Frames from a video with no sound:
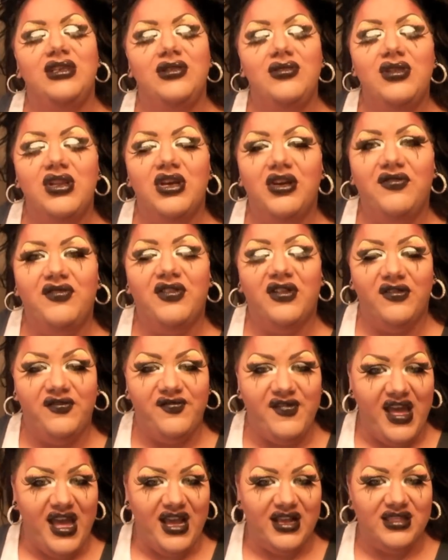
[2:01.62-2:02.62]
do know for a
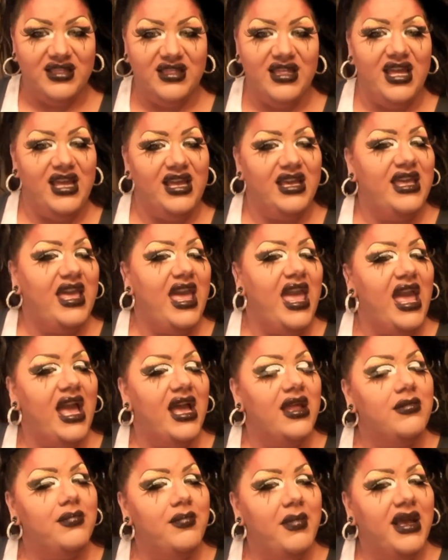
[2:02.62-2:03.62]
fact that it
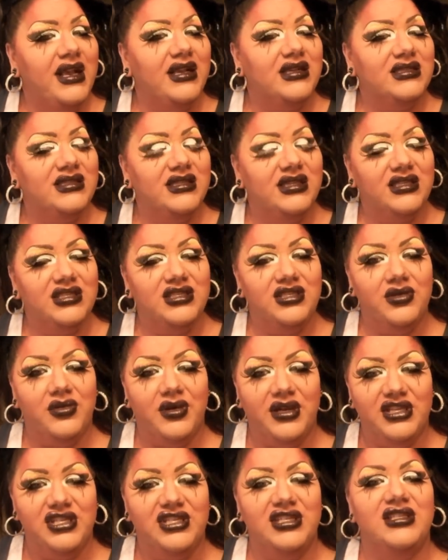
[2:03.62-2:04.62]
can make
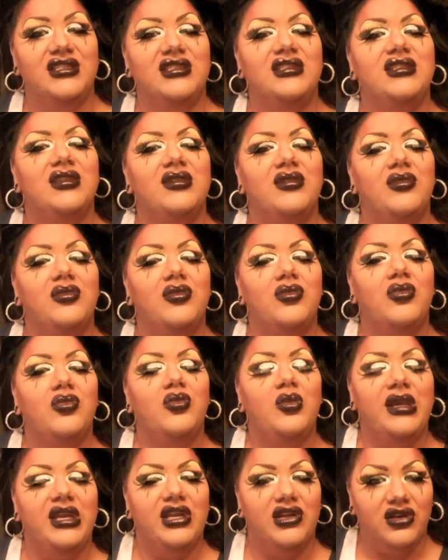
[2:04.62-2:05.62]
situations
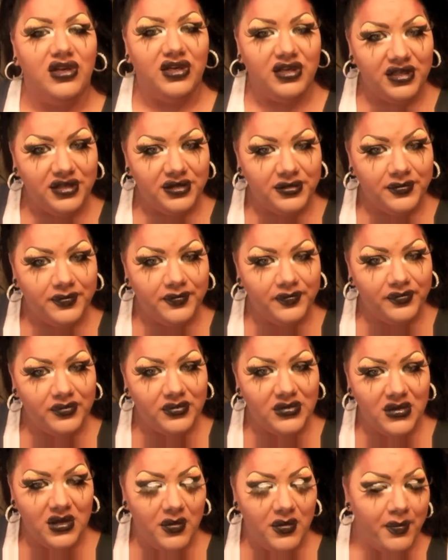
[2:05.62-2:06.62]
weird,
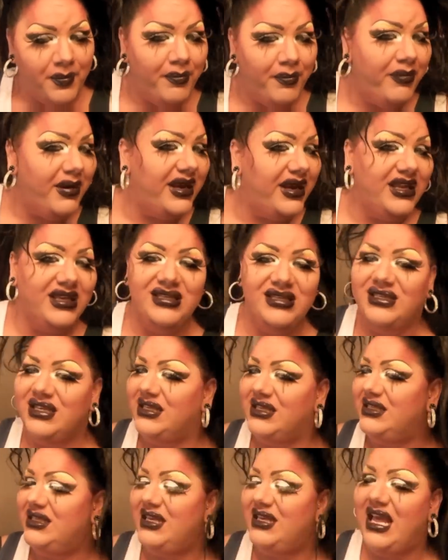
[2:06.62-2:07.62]
but it
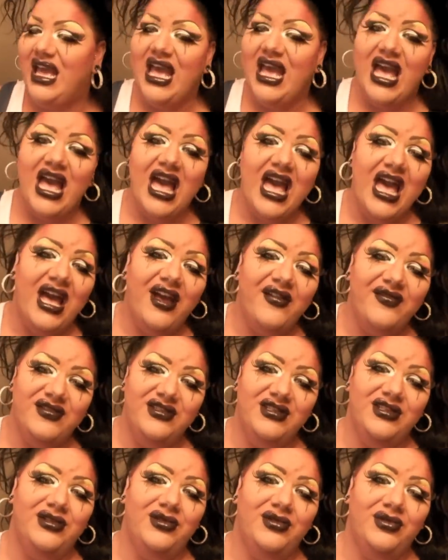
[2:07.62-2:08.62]
doesn't have
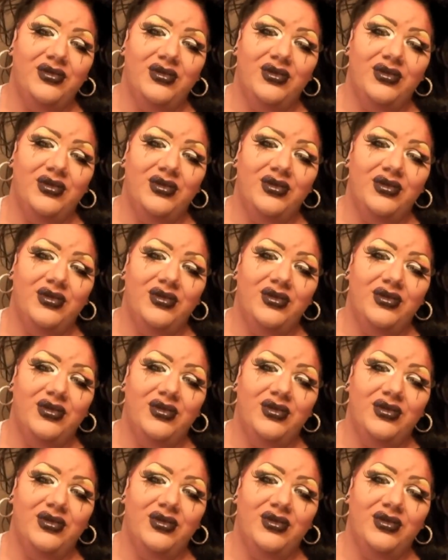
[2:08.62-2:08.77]
to.